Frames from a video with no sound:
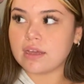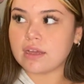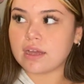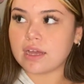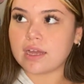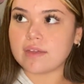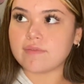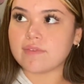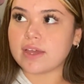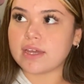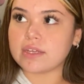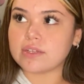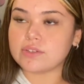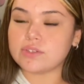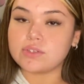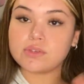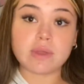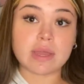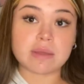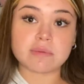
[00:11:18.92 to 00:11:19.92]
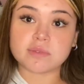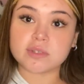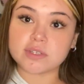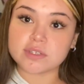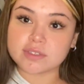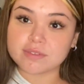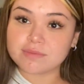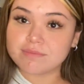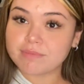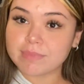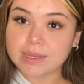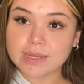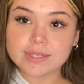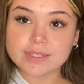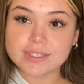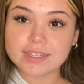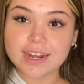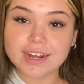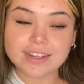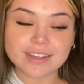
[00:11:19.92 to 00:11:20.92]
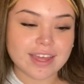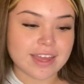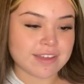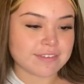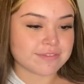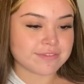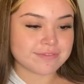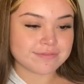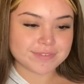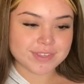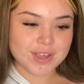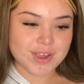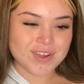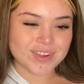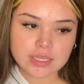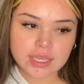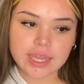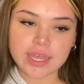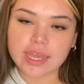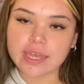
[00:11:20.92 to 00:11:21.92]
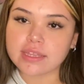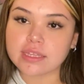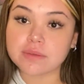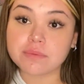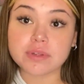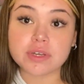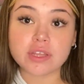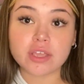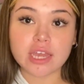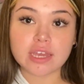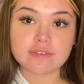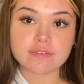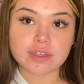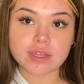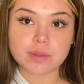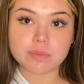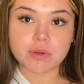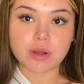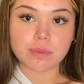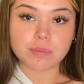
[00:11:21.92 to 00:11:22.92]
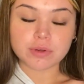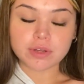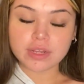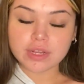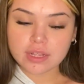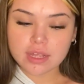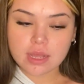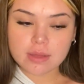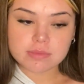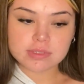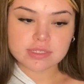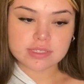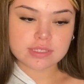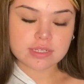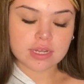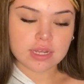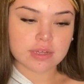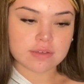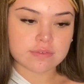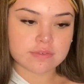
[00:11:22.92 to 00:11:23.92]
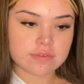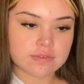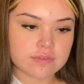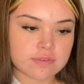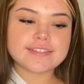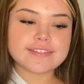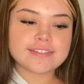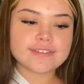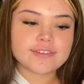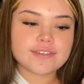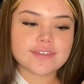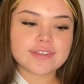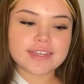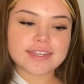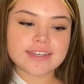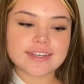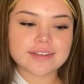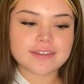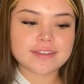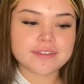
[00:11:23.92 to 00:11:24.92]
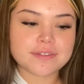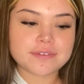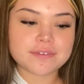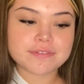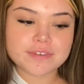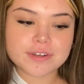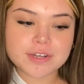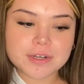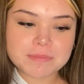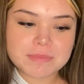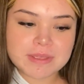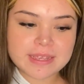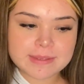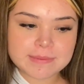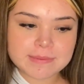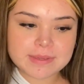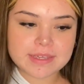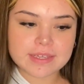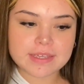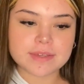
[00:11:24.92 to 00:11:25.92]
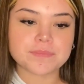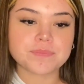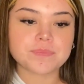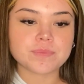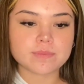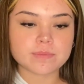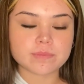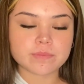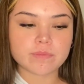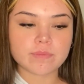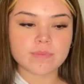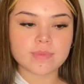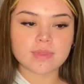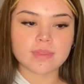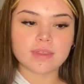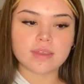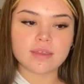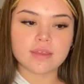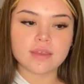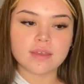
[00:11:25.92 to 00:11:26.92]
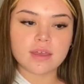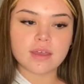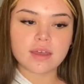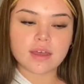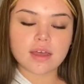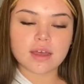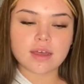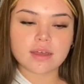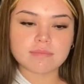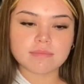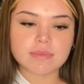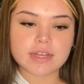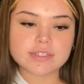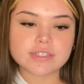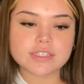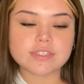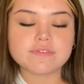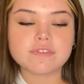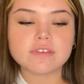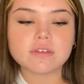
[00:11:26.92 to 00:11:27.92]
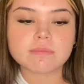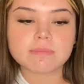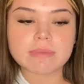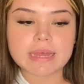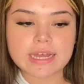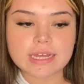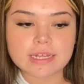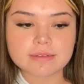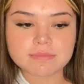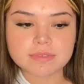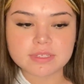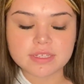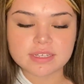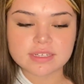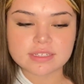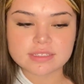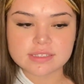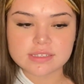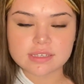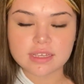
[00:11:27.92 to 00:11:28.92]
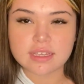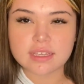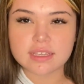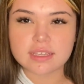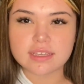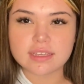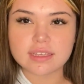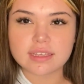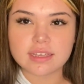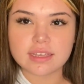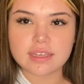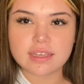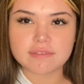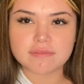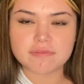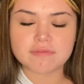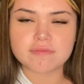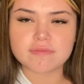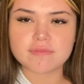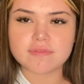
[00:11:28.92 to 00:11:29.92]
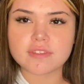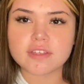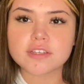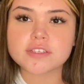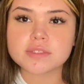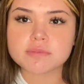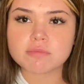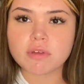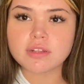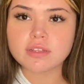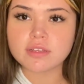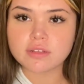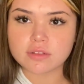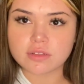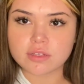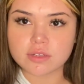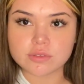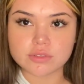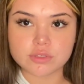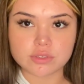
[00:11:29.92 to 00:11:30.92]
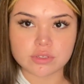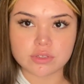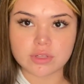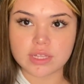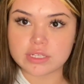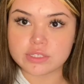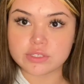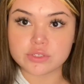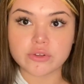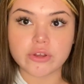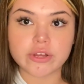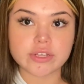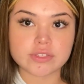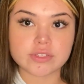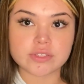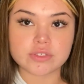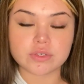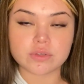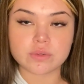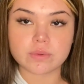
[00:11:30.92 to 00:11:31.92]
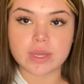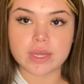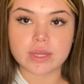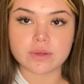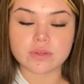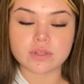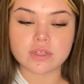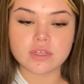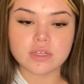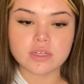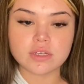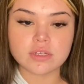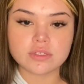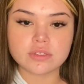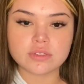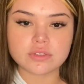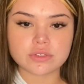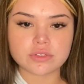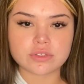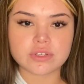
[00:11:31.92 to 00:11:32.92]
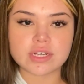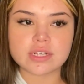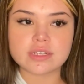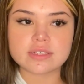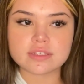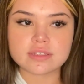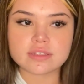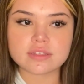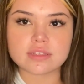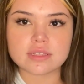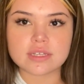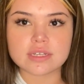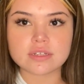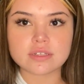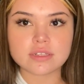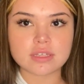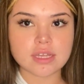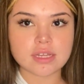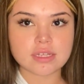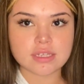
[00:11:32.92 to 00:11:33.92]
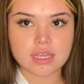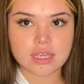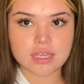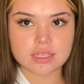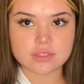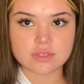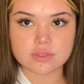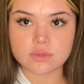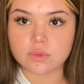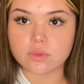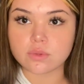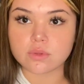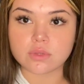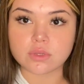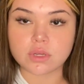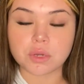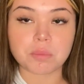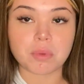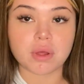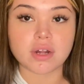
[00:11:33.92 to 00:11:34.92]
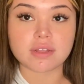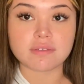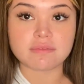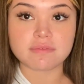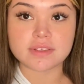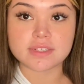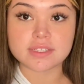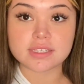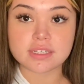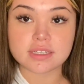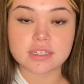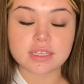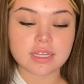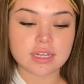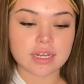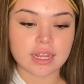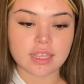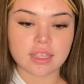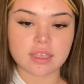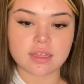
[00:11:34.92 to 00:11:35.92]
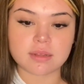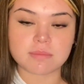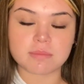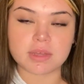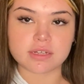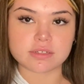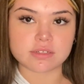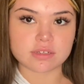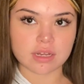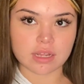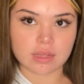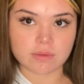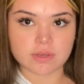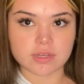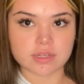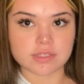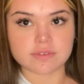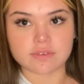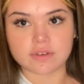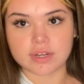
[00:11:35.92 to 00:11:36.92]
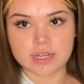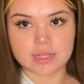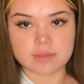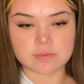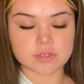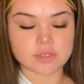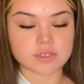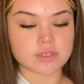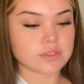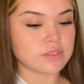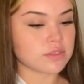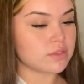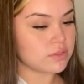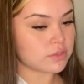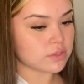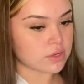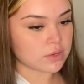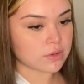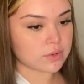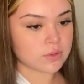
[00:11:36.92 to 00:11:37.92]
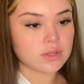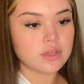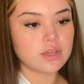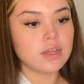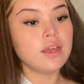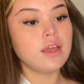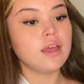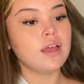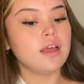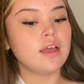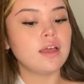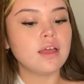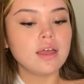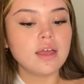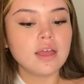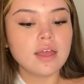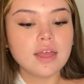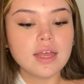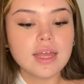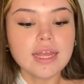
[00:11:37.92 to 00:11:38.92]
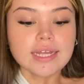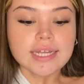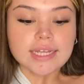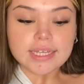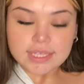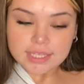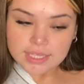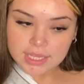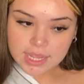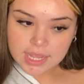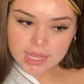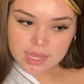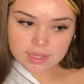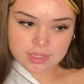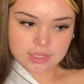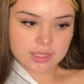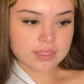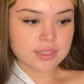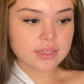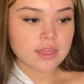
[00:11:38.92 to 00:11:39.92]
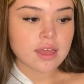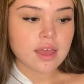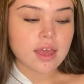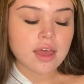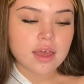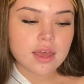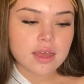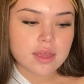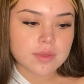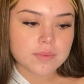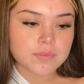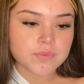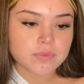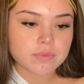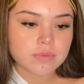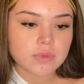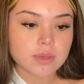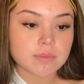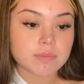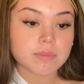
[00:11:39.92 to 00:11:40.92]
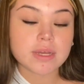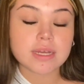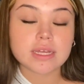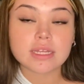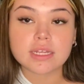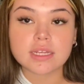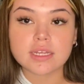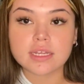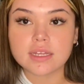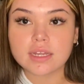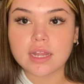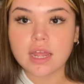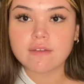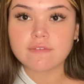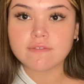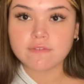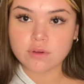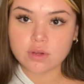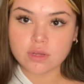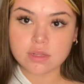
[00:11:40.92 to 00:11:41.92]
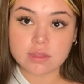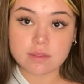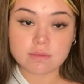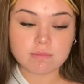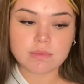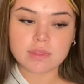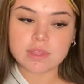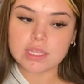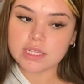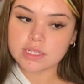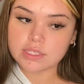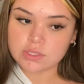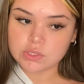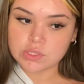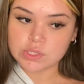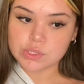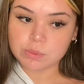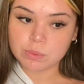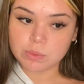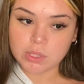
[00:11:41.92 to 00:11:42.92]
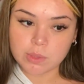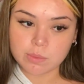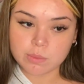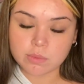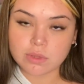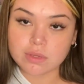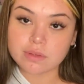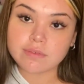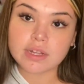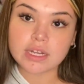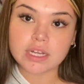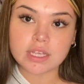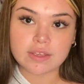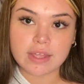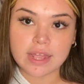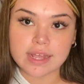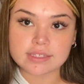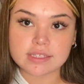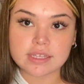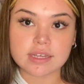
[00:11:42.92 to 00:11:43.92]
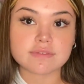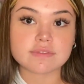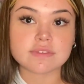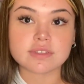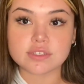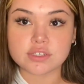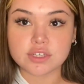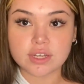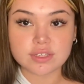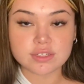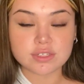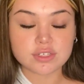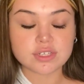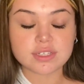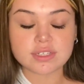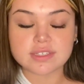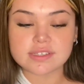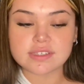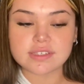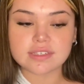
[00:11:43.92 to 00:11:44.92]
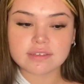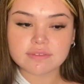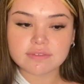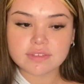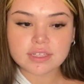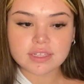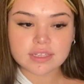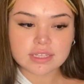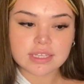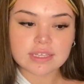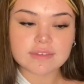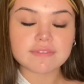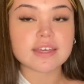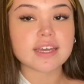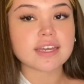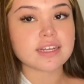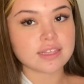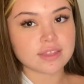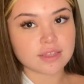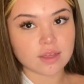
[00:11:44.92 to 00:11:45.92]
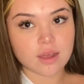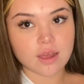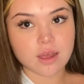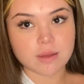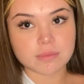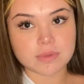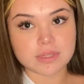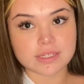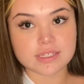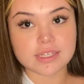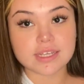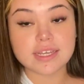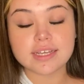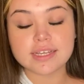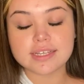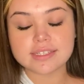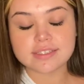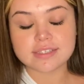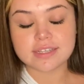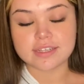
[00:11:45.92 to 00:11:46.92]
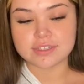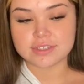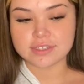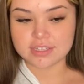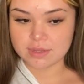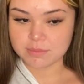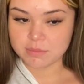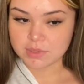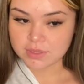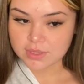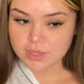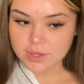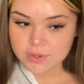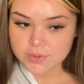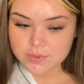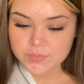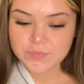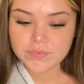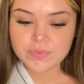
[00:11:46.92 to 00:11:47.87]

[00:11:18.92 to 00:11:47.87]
I've had 2 hamsters my entire life. So yeah, and then when you have like a proper income and stuff, you can get another fur baby. I just feel bad because like if a small enclosure like stresses you out, stress literally takes a toll on your body physically, and I can't imagine how it is for hamsters. So yeah, but for these 2 people, if any of you guys have suggestions, definitely leave that in the comment section down below,